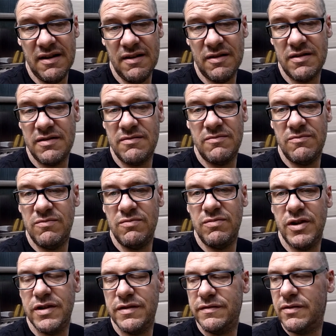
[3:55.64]
looked
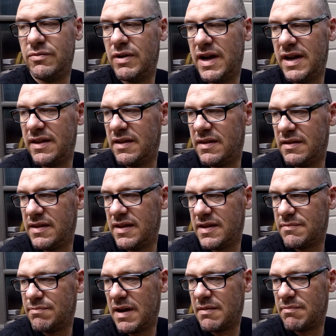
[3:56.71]
worse for wear the,
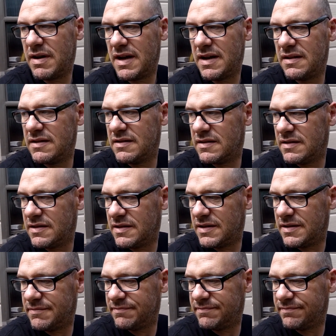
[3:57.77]
this magpie so